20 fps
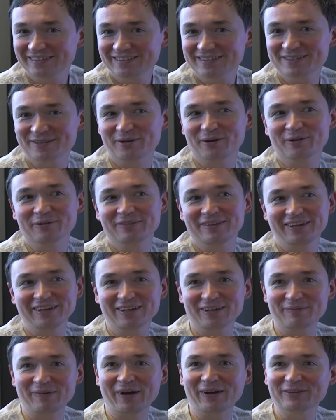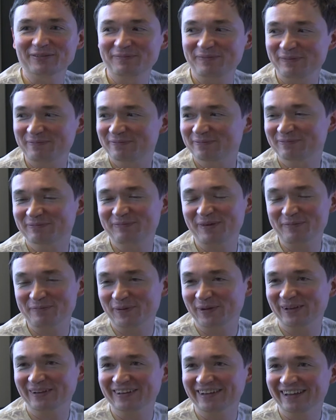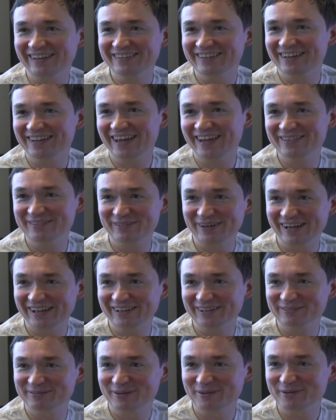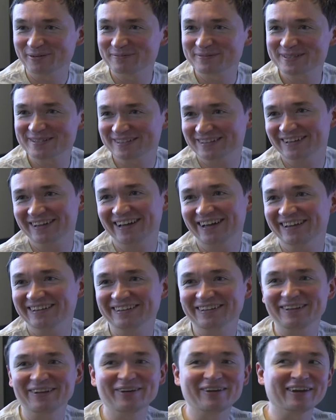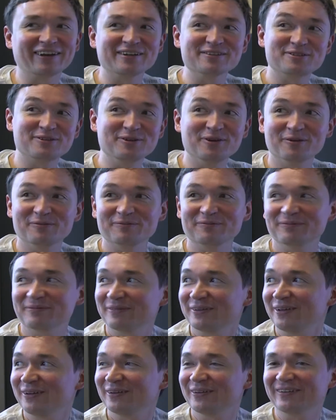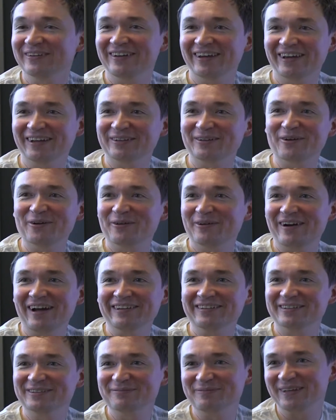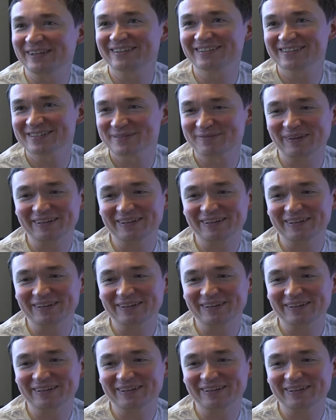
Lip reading: So think about people in real rooms, and you can assume you can go 100 meters,